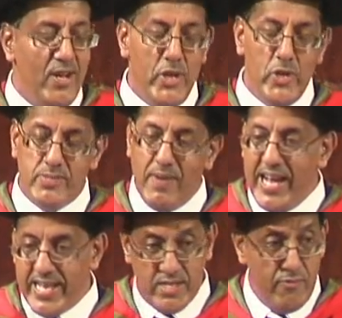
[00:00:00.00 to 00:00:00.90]
uh, who used
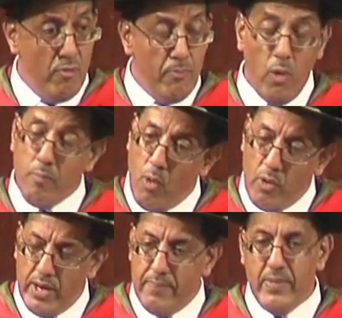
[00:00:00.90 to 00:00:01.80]
my head as a football,
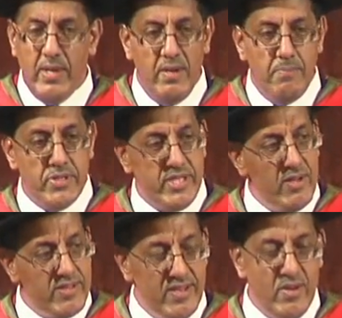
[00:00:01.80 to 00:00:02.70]
more um,
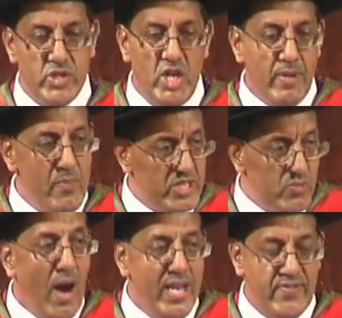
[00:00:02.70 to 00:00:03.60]
Brazil than Germany, which
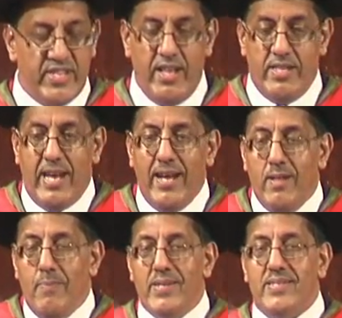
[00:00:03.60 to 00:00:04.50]
is why I live to tell the
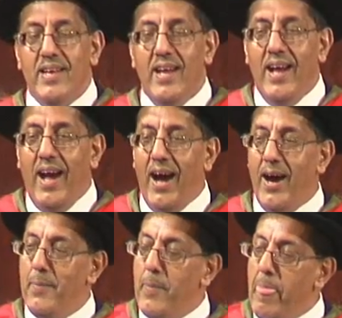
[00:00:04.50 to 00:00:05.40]
tale. But,
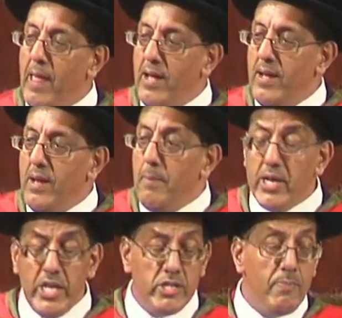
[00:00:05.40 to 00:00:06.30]
um,
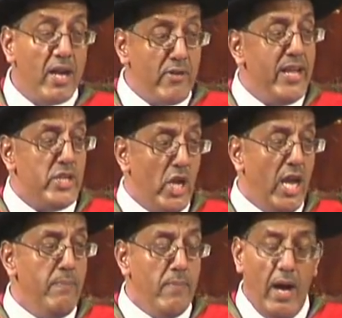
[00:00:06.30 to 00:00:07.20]
but you know, to my great
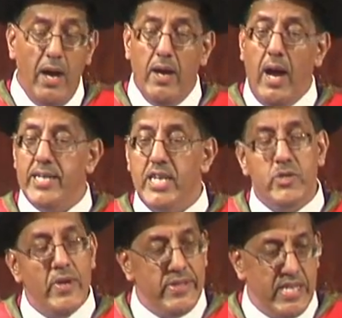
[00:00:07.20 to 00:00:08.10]
shame, uh, I
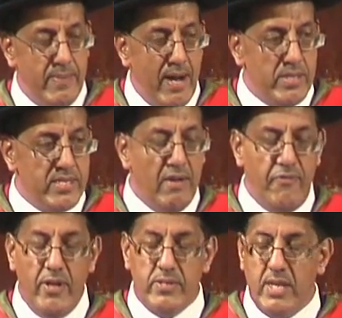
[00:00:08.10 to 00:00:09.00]
didn't do anything about it. I
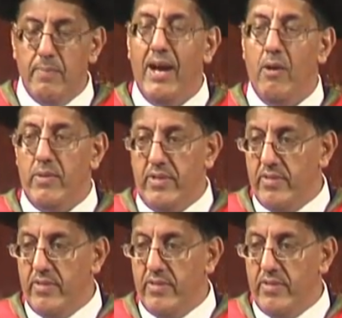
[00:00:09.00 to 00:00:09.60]
felt somehow or